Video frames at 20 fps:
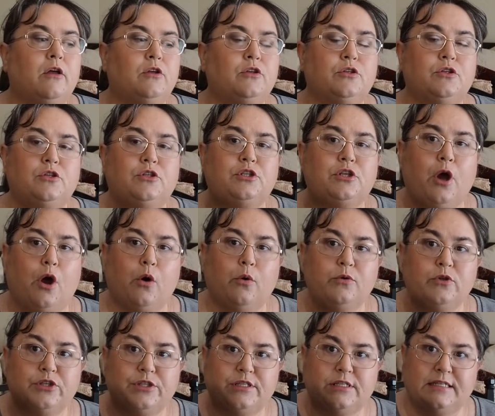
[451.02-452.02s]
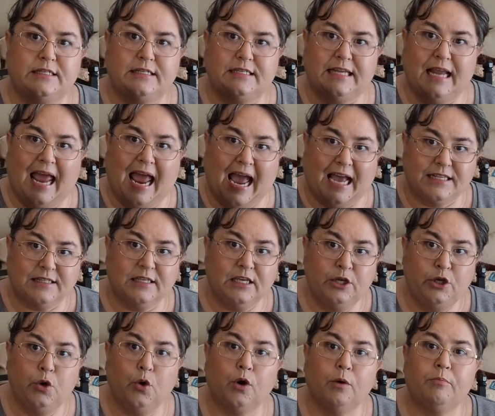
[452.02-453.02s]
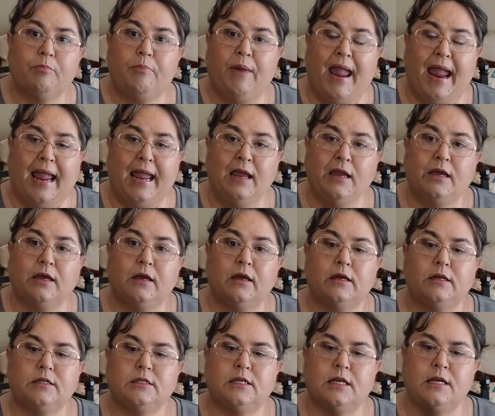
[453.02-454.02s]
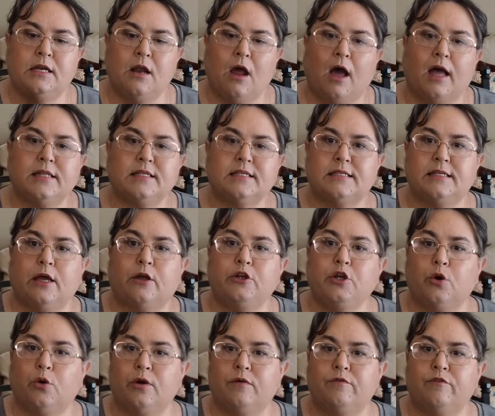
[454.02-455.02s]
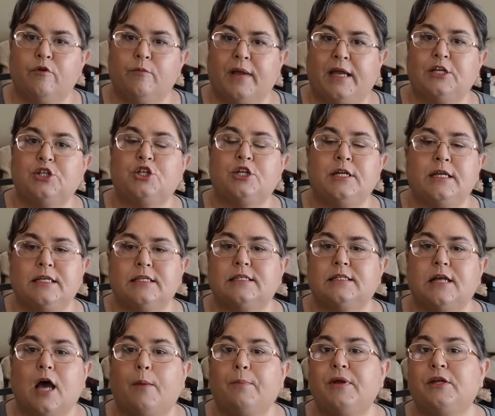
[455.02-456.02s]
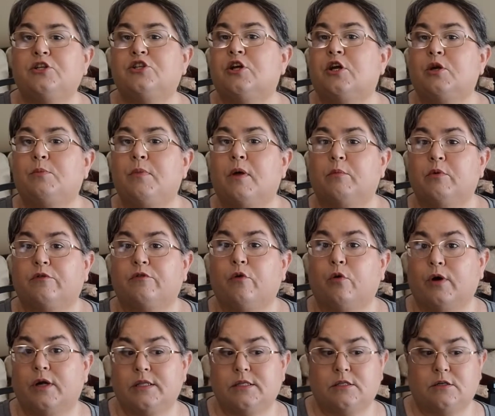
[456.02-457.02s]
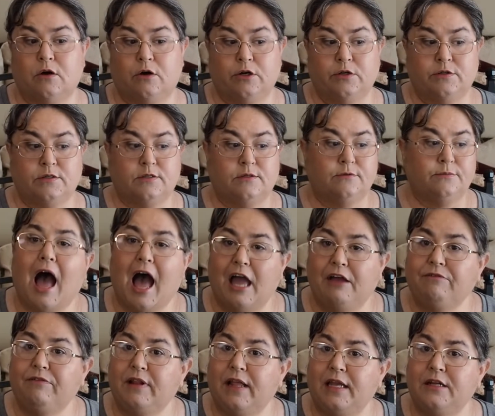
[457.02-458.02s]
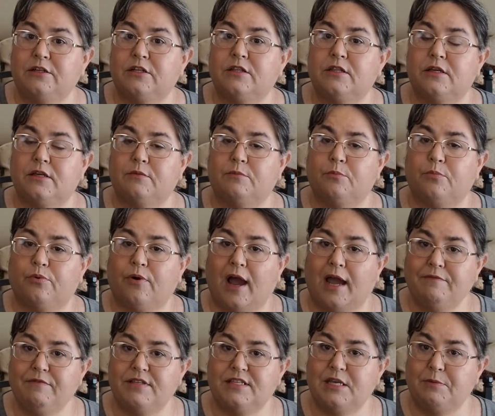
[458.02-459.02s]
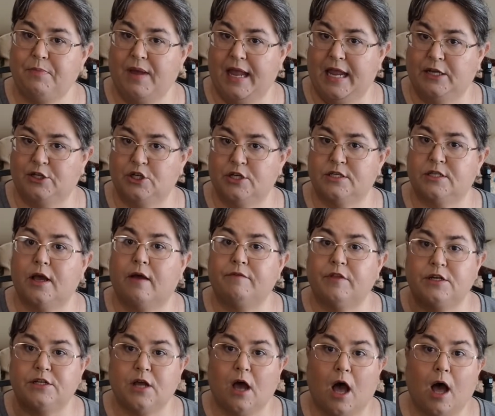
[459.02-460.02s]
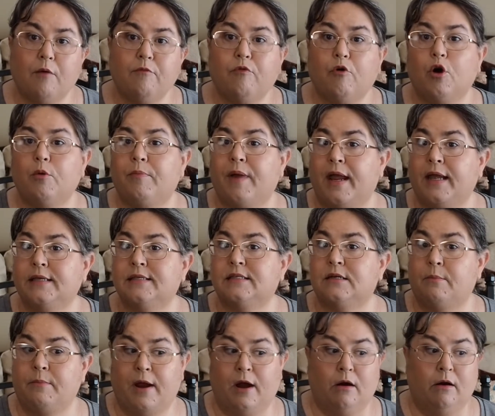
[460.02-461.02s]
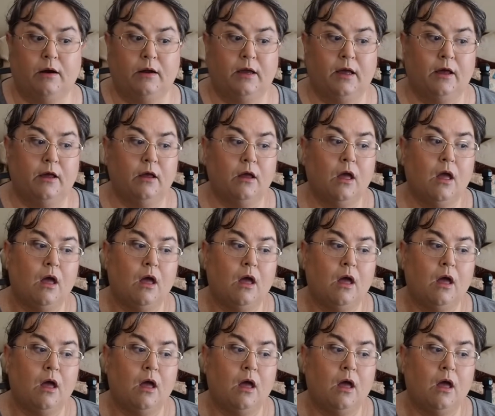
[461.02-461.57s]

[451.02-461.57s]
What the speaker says: So asking your bank to not sell your information is stopping junk mail before it starts. I've linked the privacy pages of the top 4 banks in America: